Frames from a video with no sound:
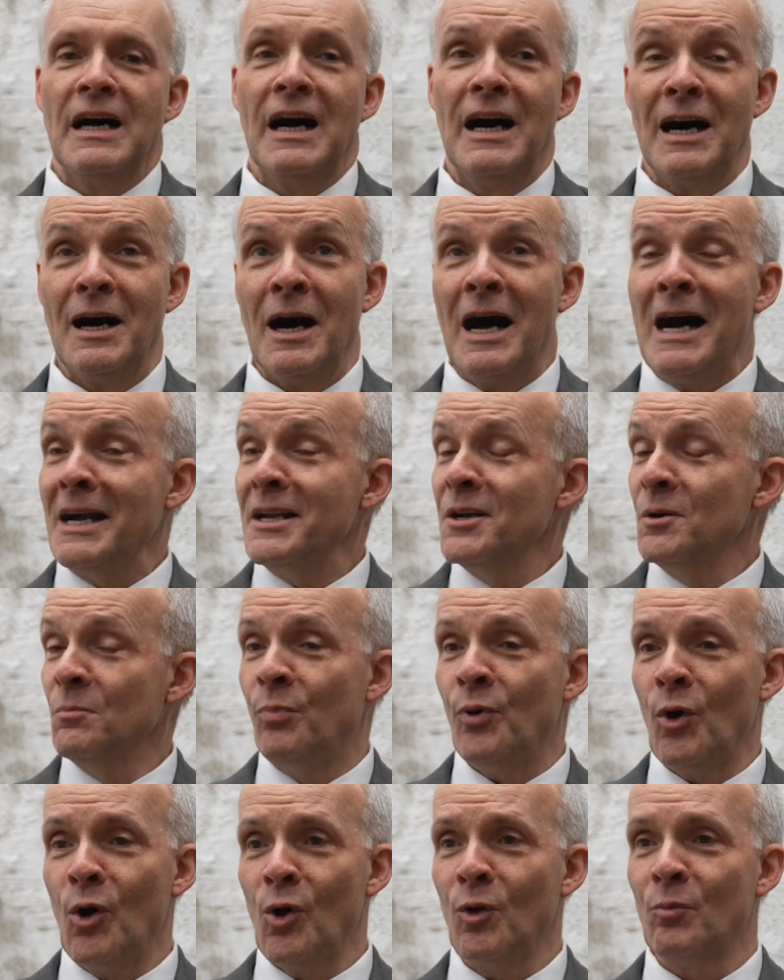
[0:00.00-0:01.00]
I am
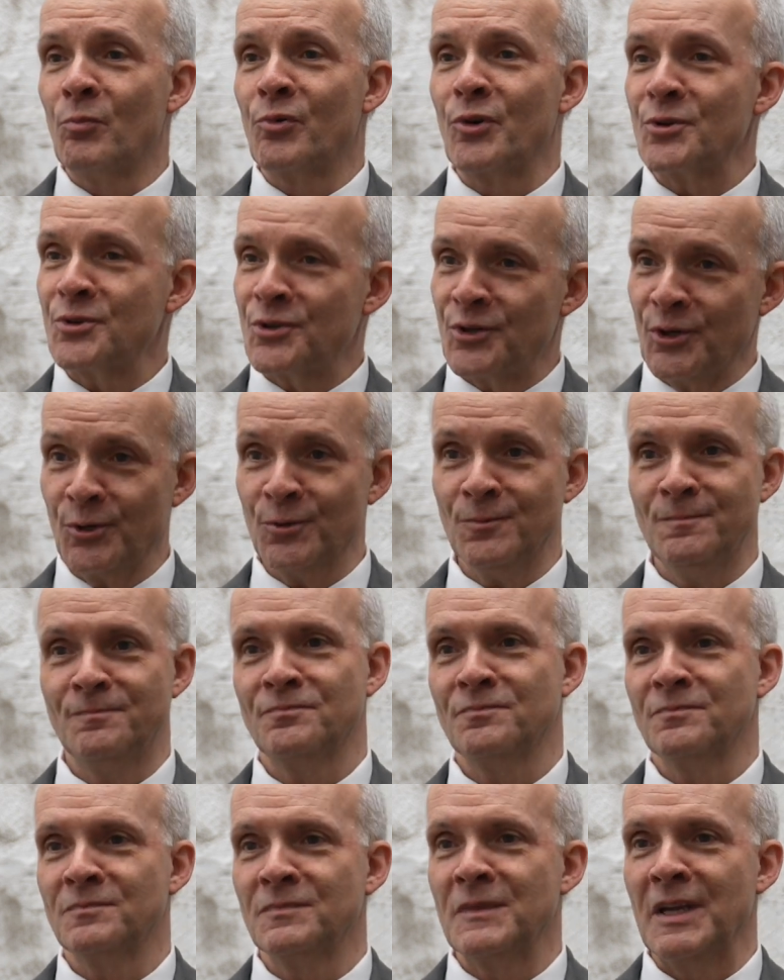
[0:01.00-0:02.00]
Paul Brochu,
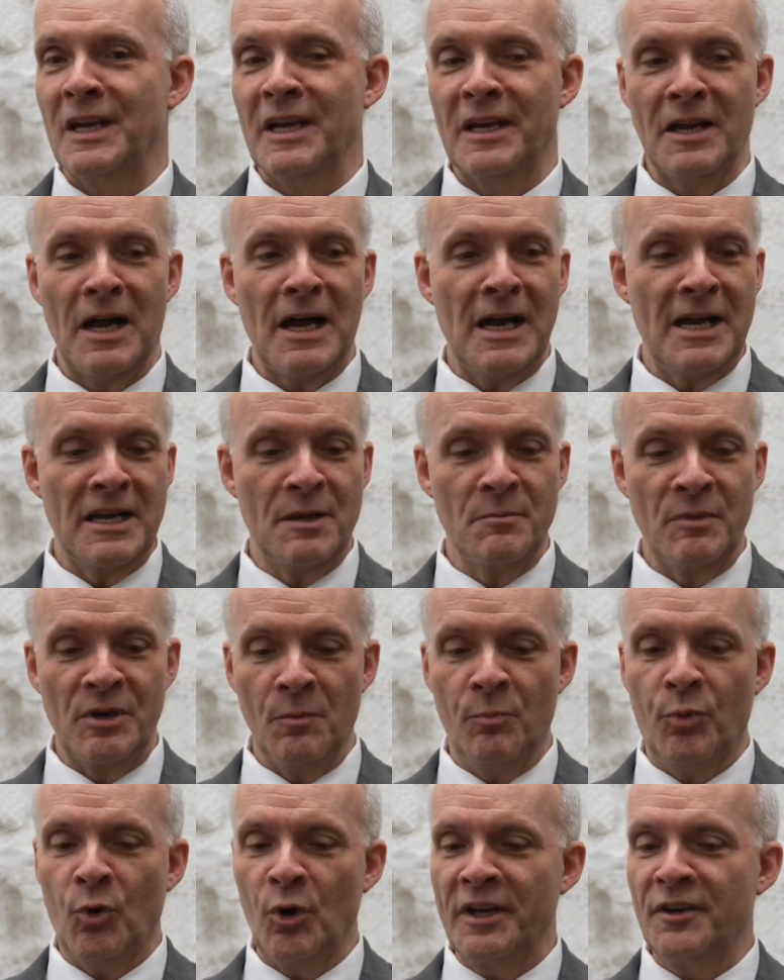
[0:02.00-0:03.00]
and I am an
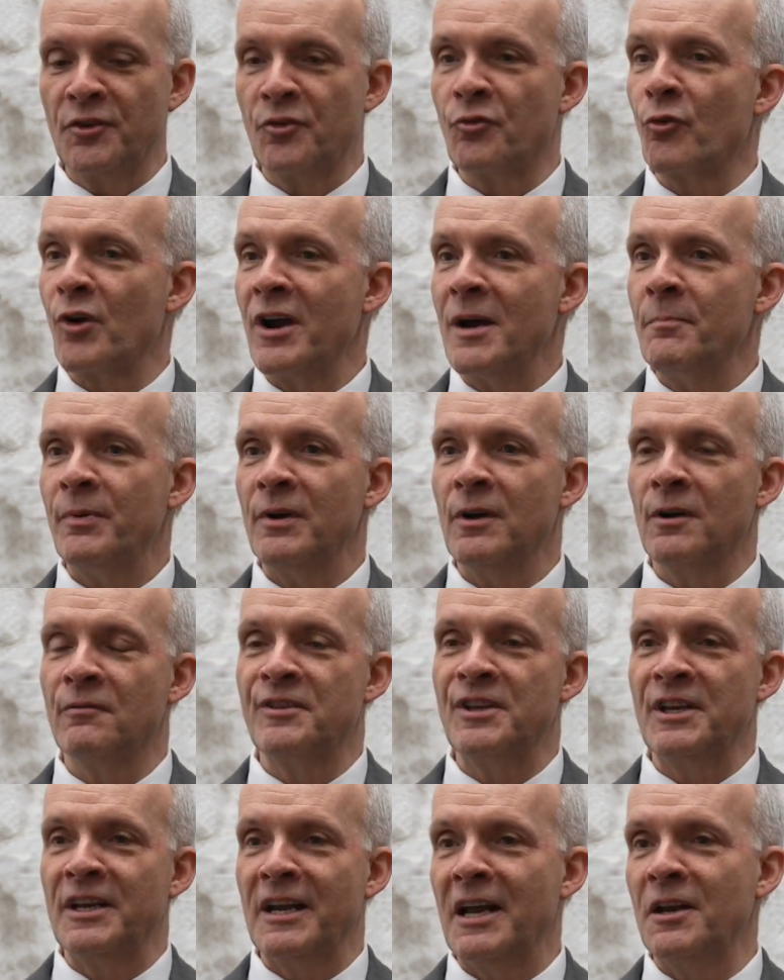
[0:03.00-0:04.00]
appointed rep of
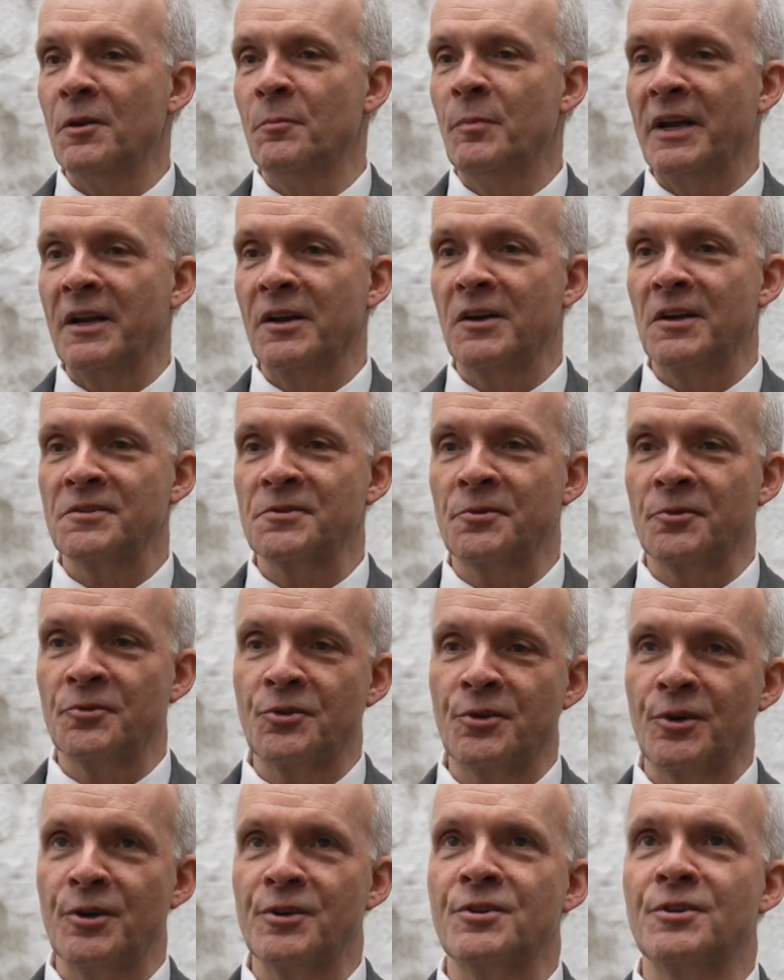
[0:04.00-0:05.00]
the United Pentecostal
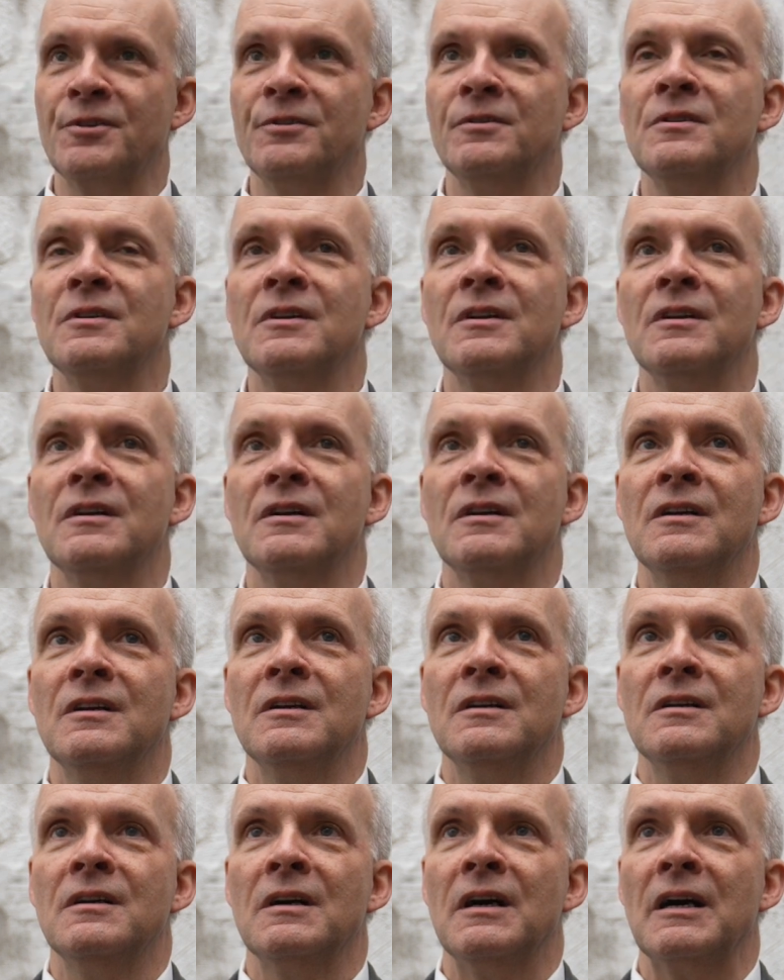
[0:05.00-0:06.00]
Church
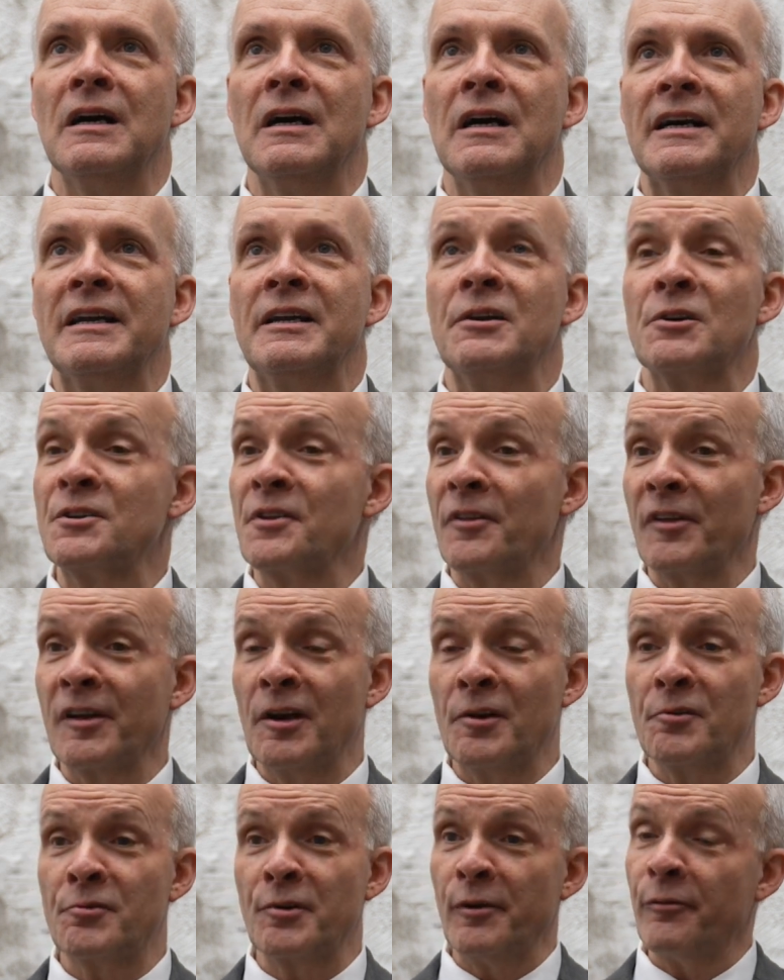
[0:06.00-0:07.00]
here to the
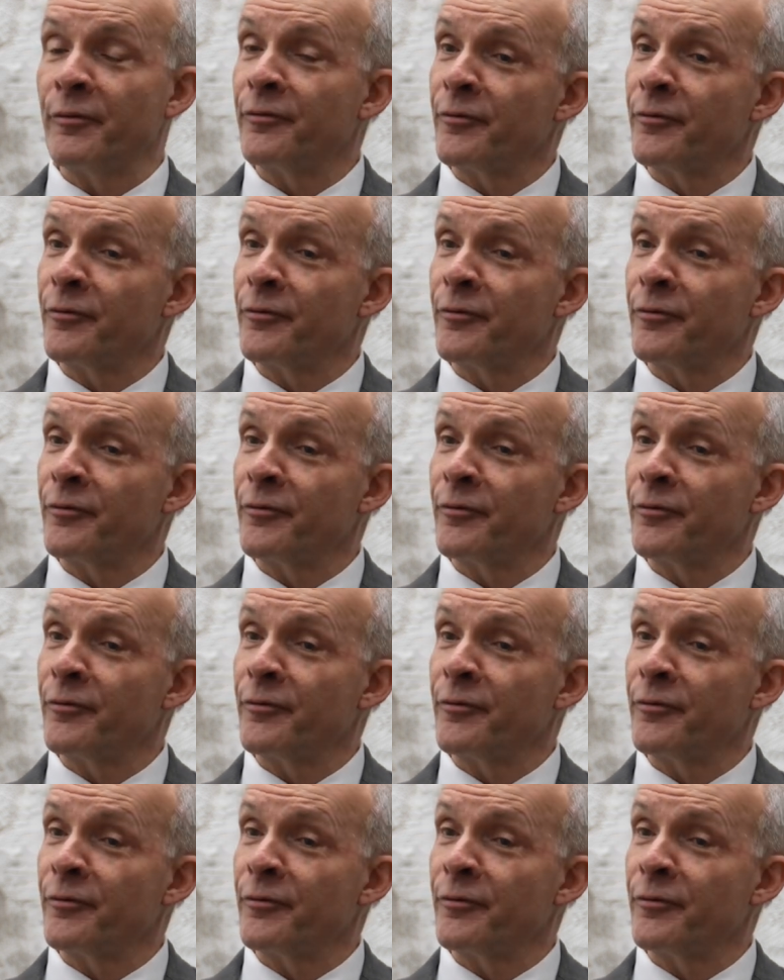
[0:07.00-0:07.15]
country of